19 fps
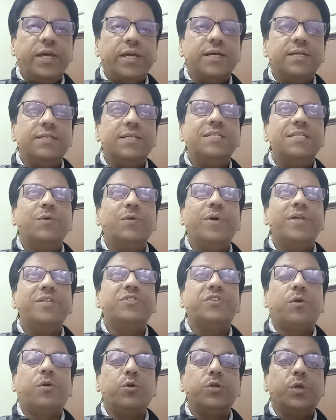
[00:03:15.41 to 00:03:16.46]
These events are
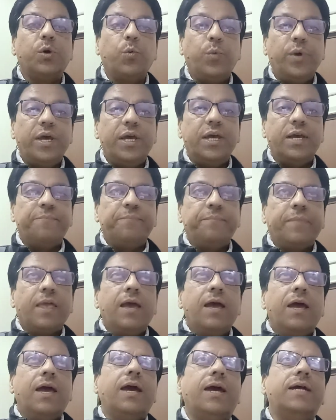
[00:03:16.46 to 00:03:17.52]
on the way,
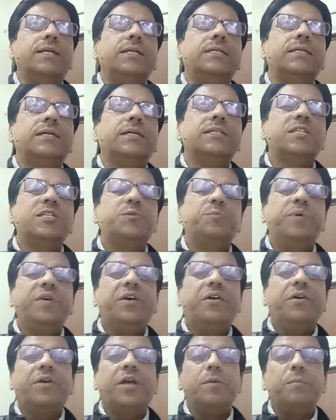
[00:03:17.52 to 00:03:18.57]
and the speaker
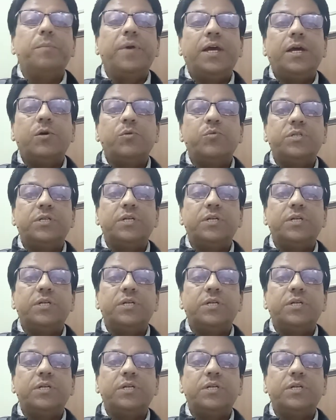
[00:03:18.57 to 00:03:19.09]
can make out